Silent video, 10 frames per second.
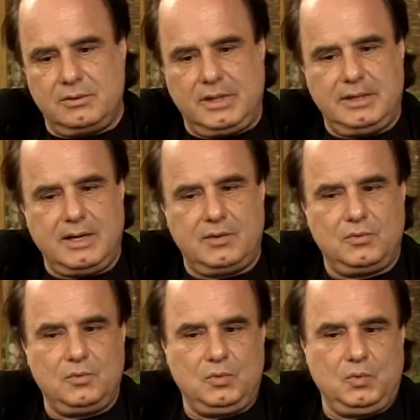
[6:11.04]
okay,
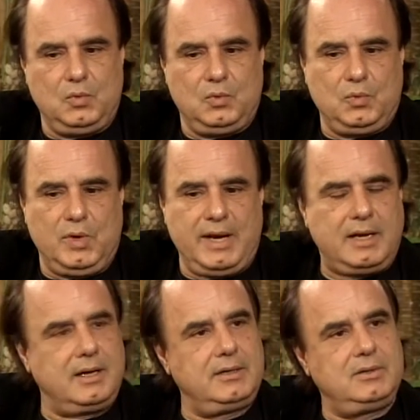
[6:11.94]
now, where
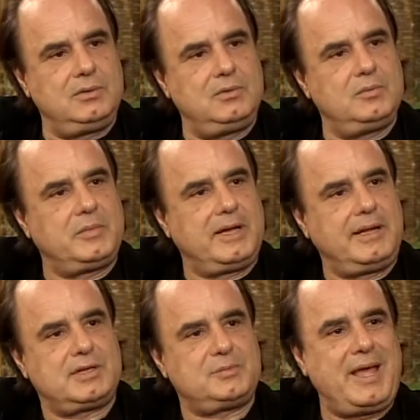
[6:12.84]
can I do my
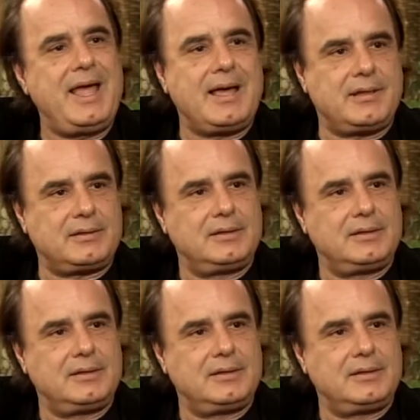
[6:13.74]
next path?